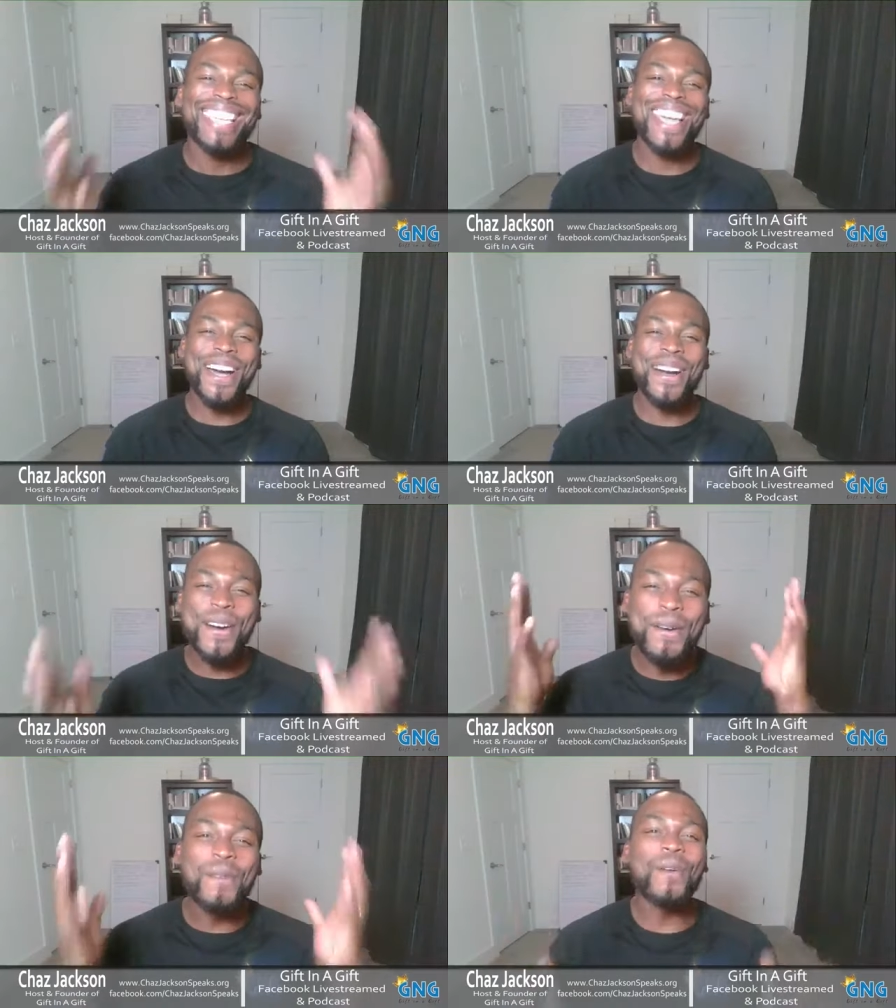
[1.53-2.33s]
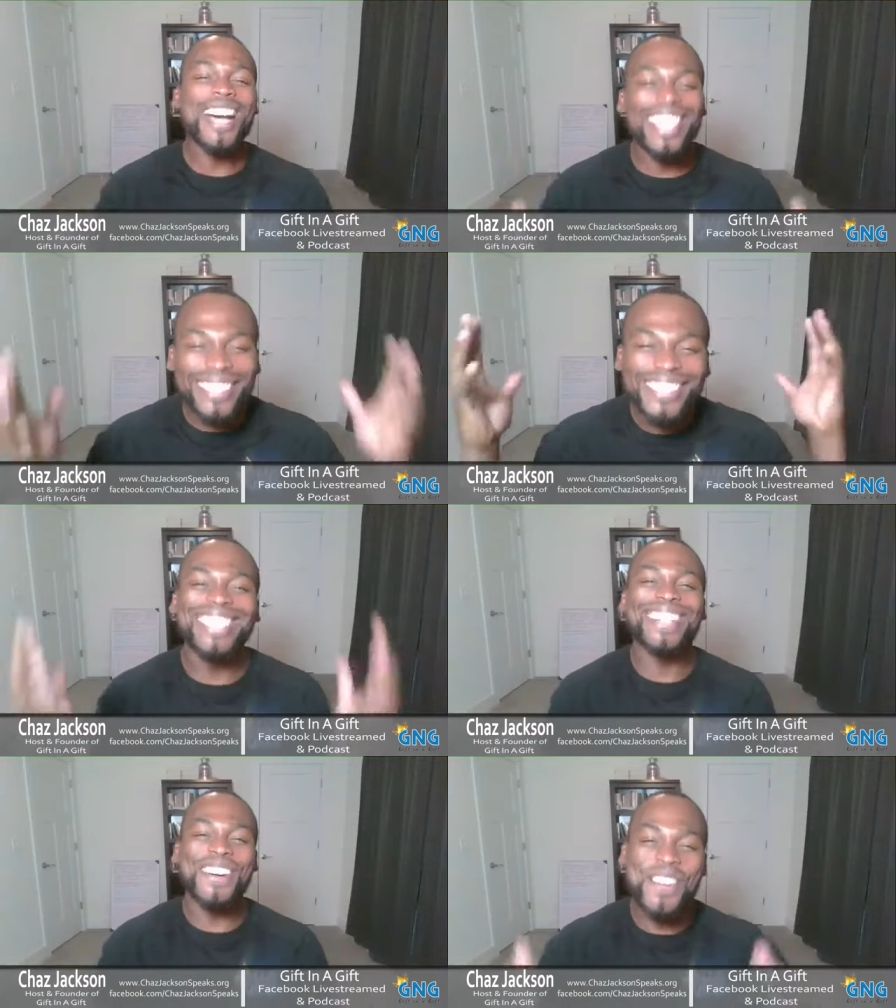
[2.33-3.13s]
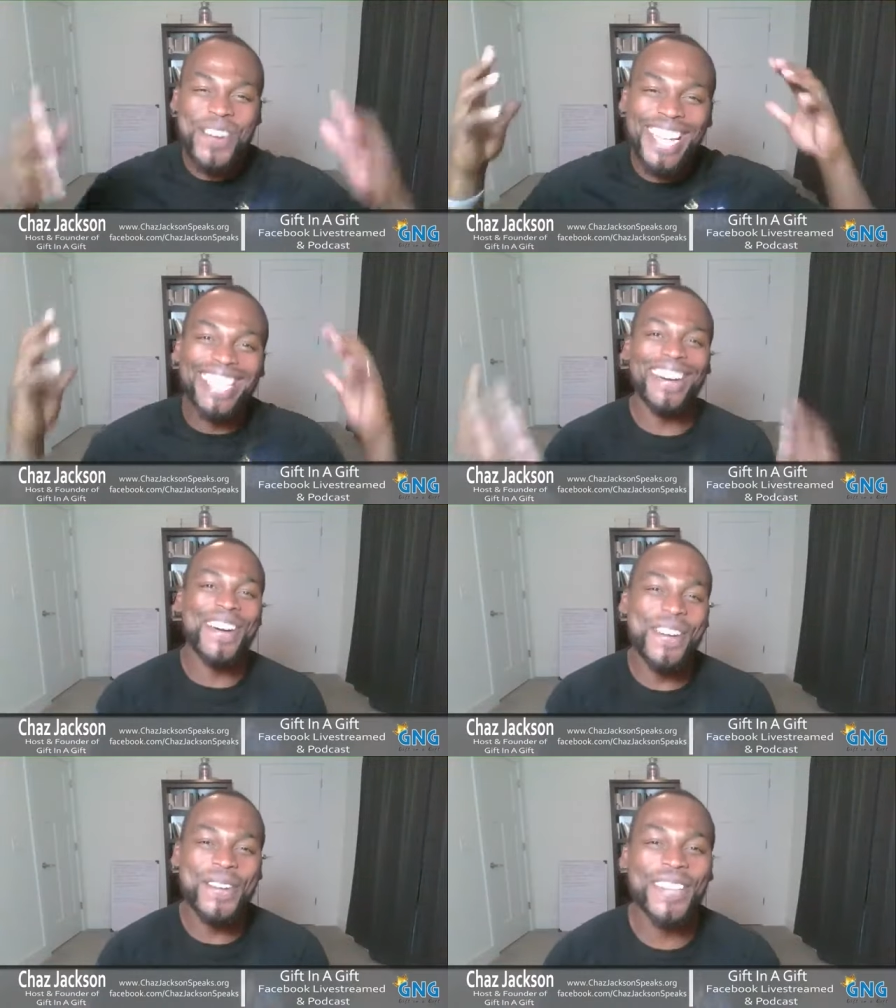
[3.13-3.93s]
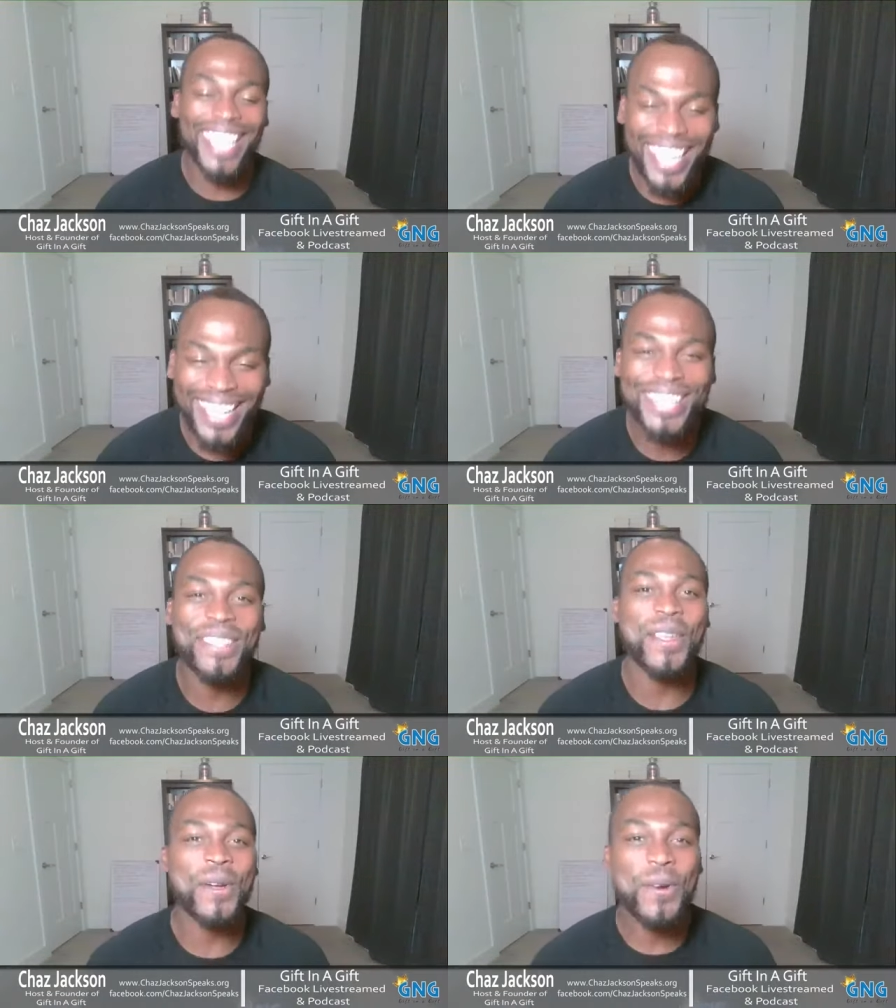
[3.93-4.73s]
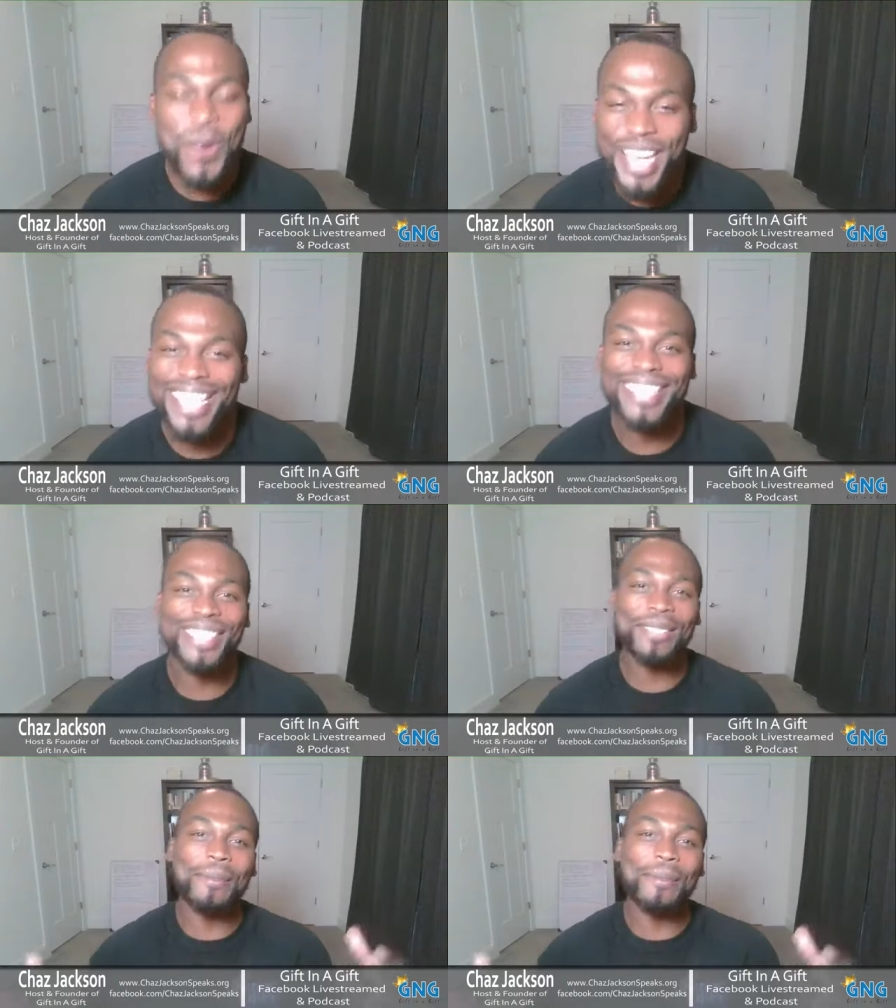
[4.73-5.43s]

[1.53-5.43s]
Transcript: Yo, what's going on, kings and queens?